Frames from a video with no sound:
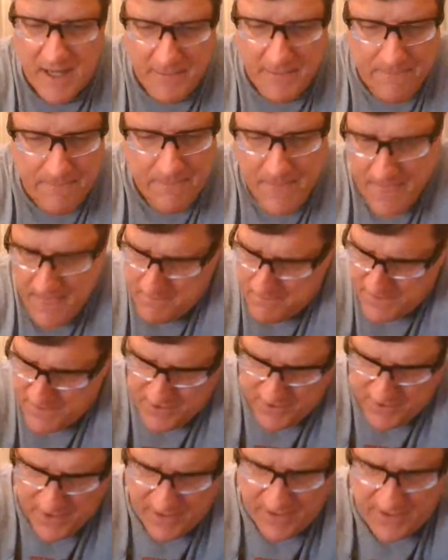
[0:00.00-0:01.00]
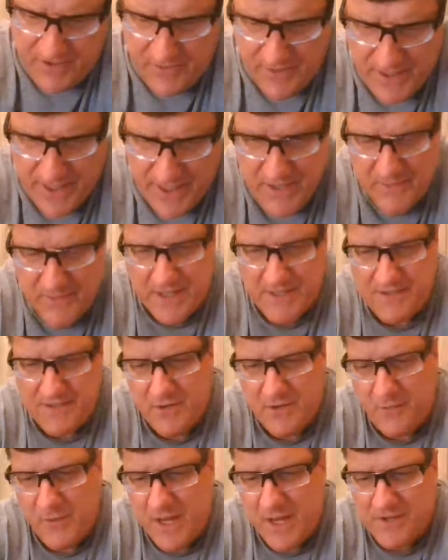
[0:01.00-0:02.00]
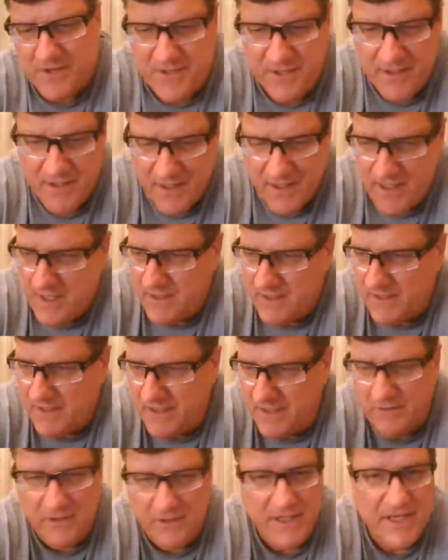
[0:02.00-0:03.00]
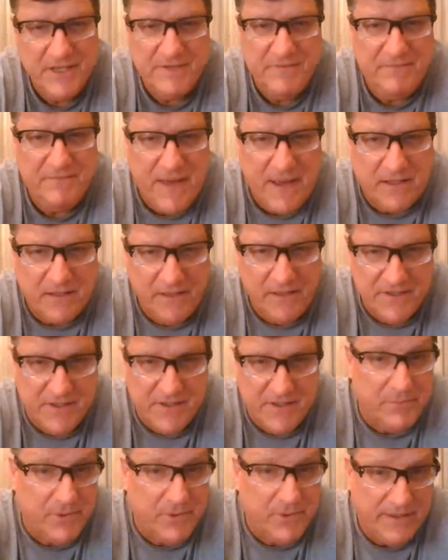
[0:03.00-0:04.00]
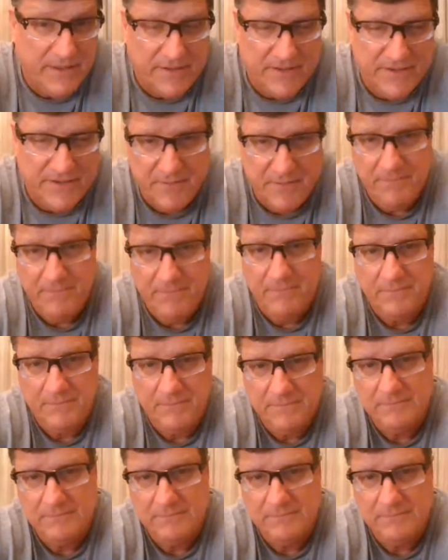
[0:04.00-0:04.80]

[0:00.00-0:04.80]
But they're going to do it anyways. The West literally is feckless and brainless.